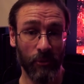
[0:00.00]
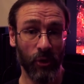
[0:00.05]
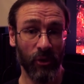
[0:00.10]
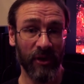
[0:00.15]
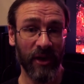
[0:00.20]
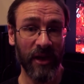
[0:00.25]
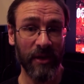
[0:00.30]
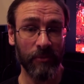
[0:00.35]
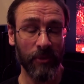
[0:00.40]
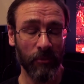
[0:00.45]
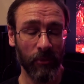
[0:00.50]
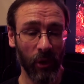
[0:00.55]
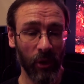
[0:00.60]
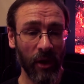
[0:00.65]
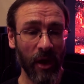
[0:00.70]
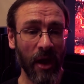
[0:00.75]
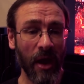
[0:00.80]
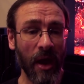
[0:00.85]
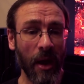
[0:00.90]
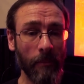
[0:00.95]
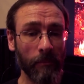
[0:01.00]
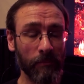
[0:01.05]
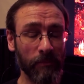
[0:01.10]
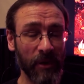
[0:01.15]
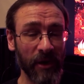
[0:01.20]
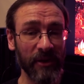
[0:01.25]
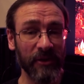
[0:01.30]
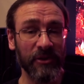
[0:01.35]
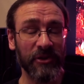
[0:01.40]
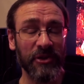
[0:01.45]
more capable.
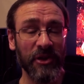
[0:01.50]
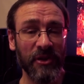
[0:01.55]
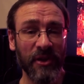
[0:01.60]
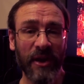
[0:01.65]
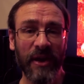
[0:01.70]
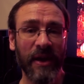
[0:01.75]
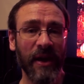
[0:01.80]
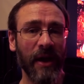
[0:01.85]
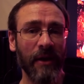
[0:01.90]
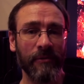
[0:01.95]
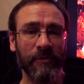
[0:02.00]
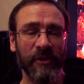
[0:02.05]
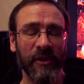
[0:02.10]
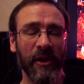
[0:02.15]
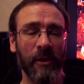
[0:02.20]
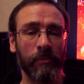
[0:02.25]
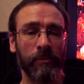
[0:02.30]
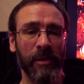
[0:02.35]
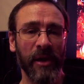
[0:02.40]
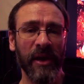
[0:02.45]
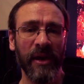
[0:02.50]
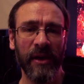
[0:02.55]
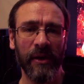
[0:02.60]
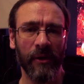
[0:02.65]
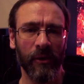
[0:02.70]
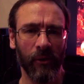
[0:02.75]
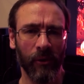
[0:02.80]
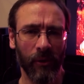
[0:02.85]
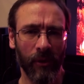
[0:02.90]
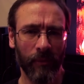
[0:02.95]
But do they have the
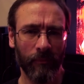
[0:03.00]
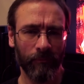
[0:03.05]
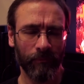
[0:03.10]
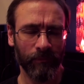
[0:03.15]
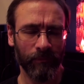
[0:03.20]
appeal?